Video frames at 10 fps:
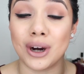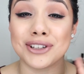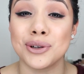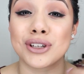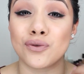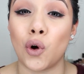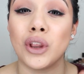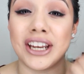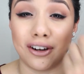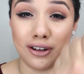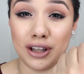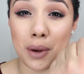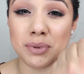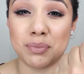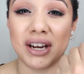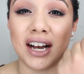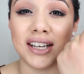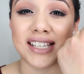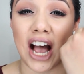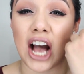want to exfoliate your lips,
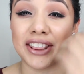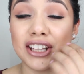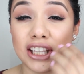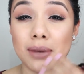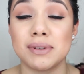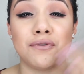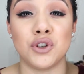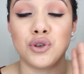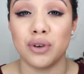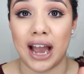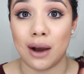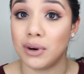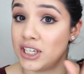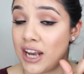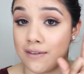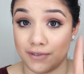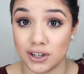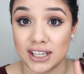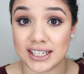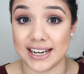because on the lips, if you do not, which at
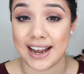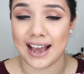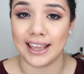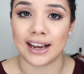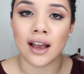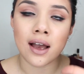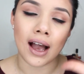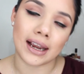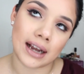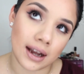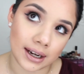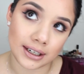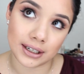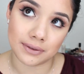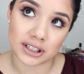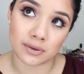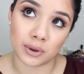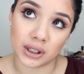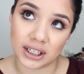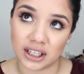first I did not, like I kind of
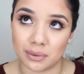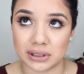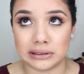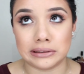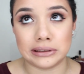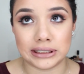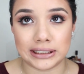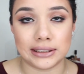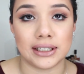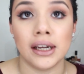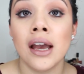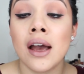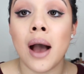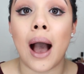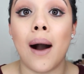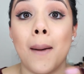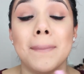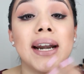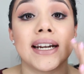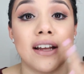exfoliated them, was a little lazy,
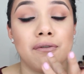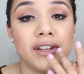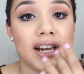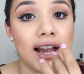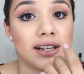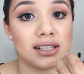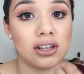but I definitely kind of